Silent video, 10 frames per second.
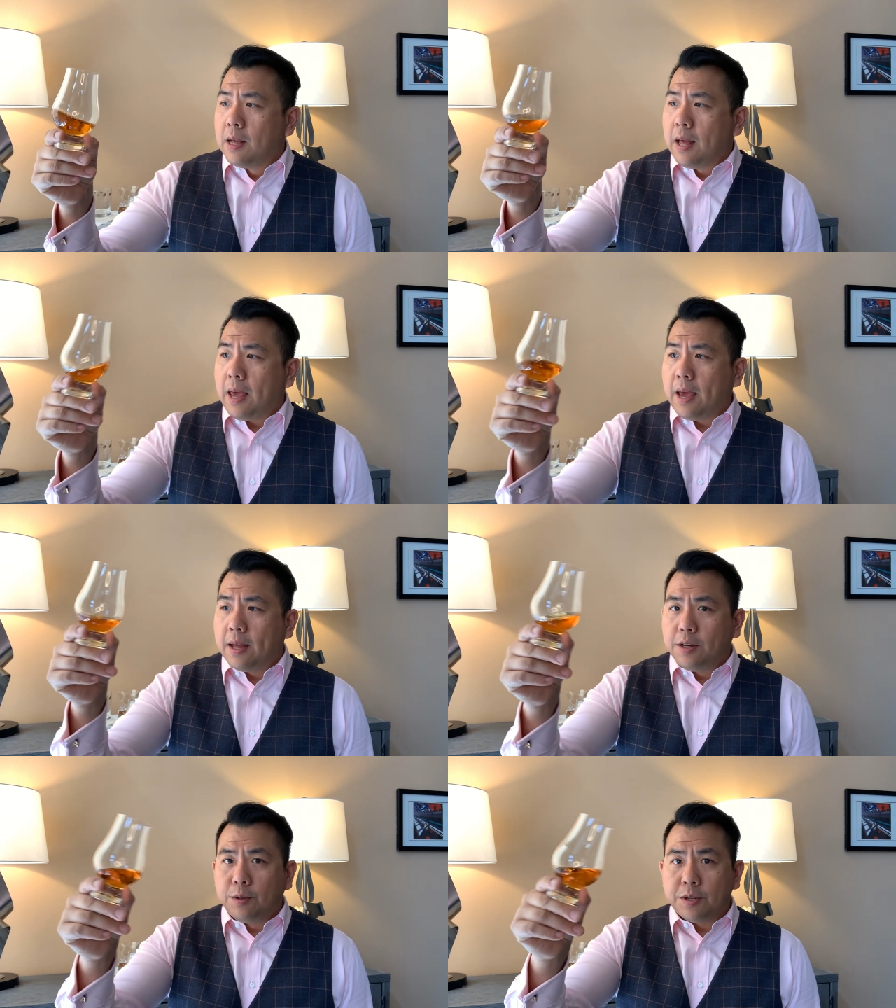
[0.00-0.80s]

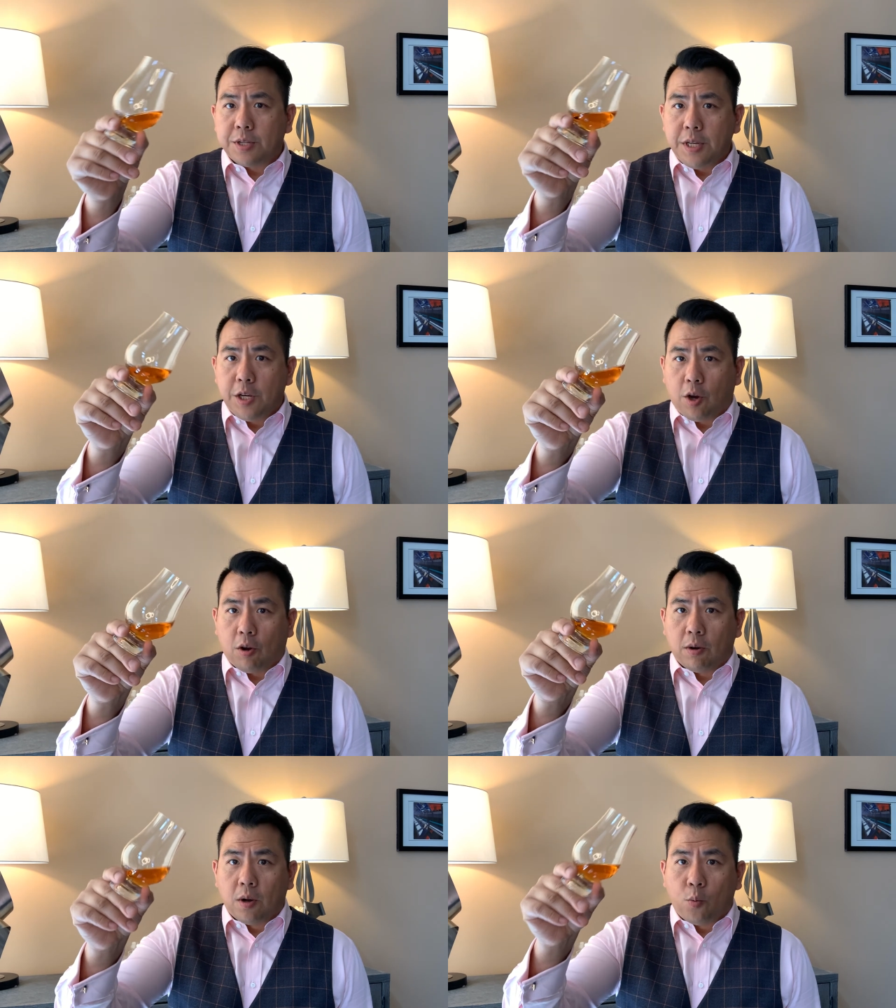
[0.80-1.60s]
And you'll see here,
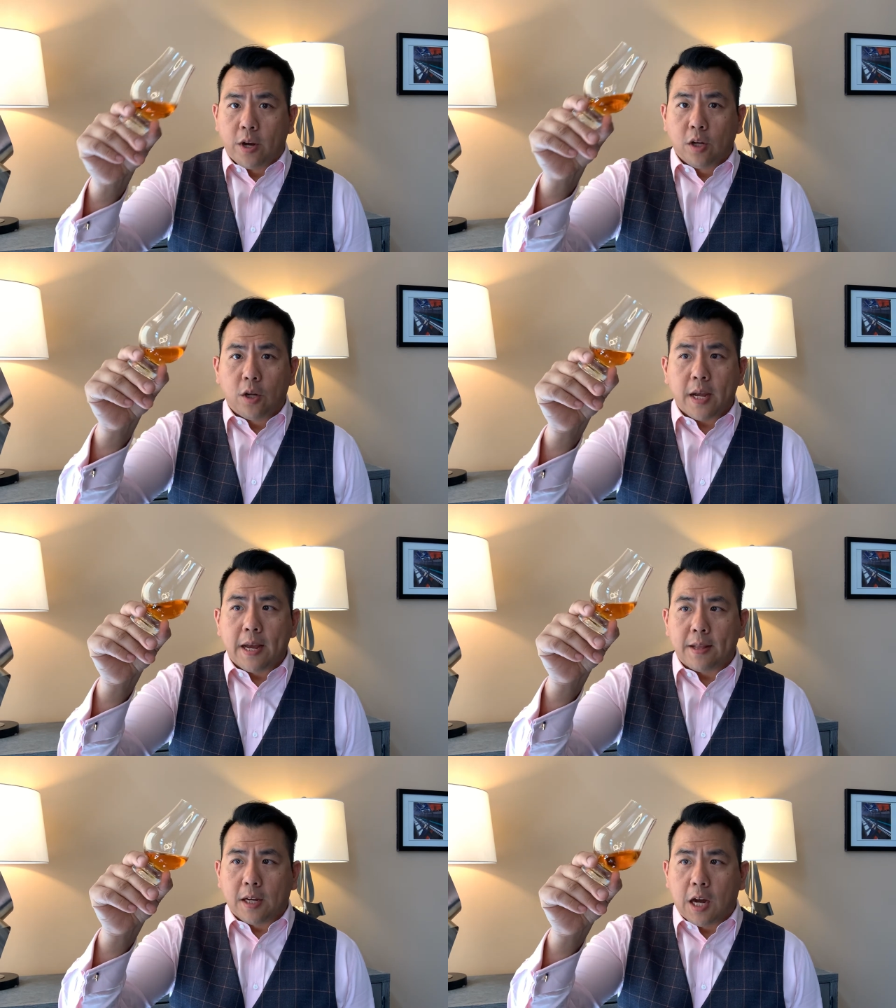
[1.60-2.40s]
when you're looking at
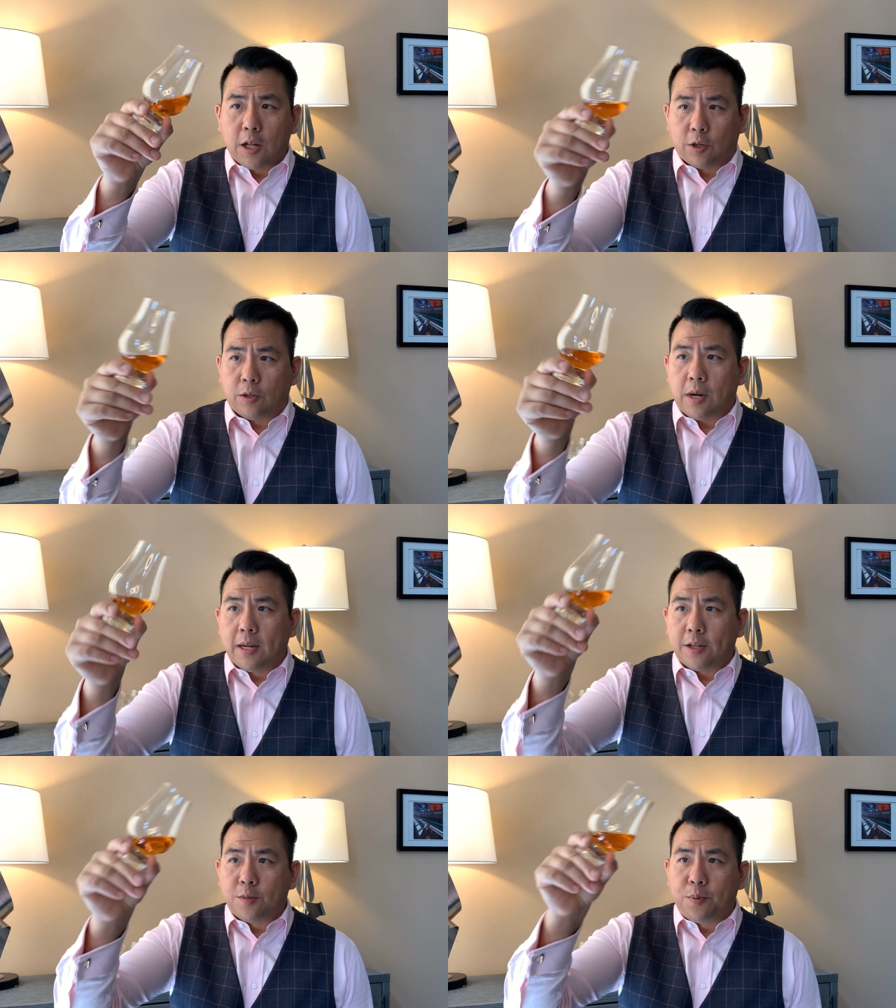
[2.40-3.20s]
the color, I
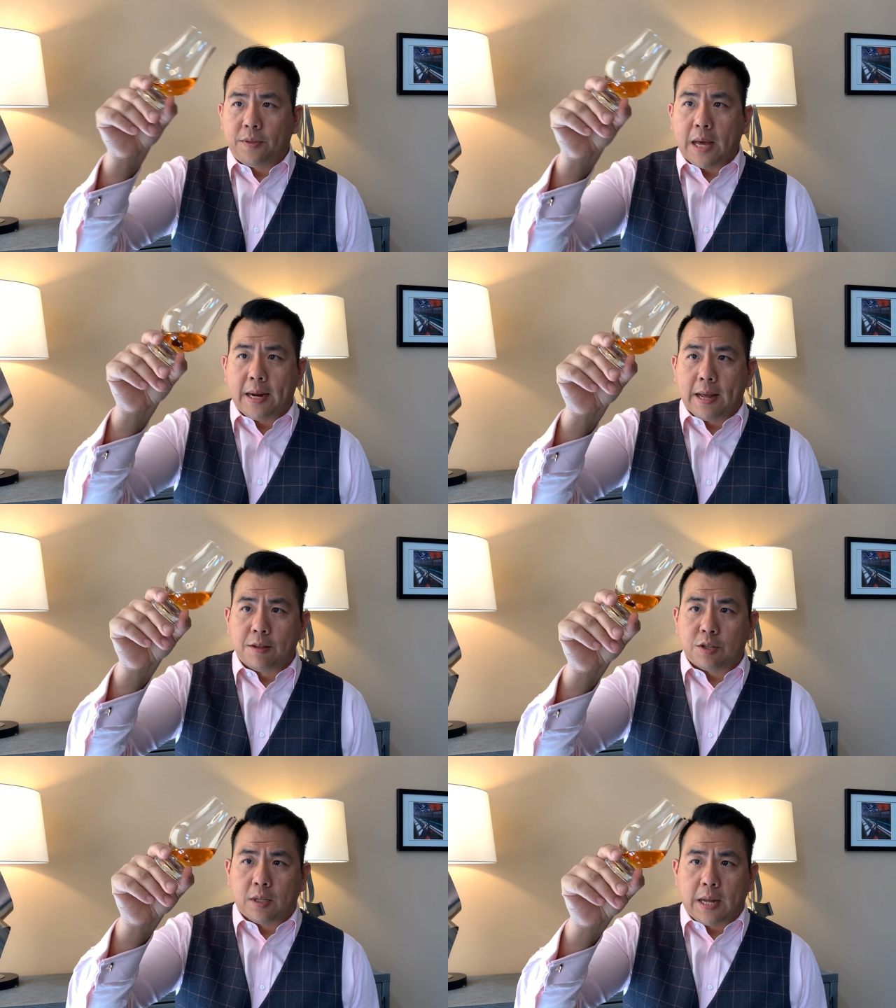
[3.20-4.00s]
like to put that
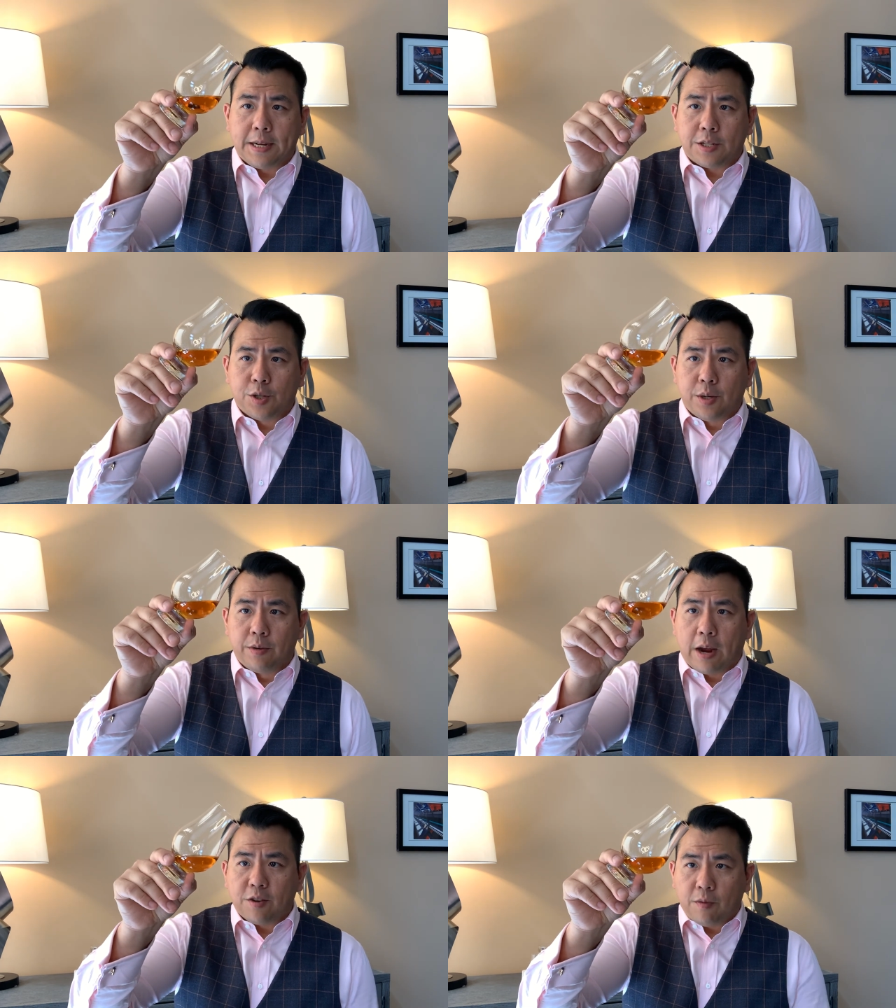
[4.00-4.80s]
against the light so you can
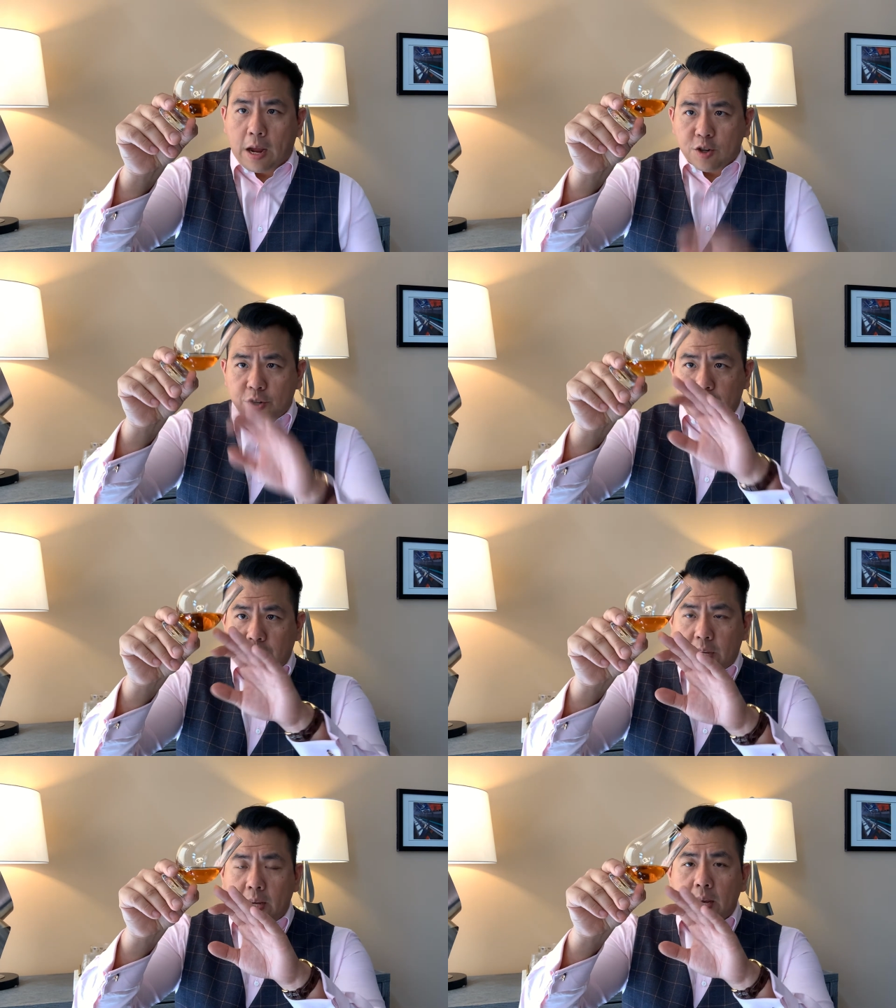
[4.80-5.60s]
actually see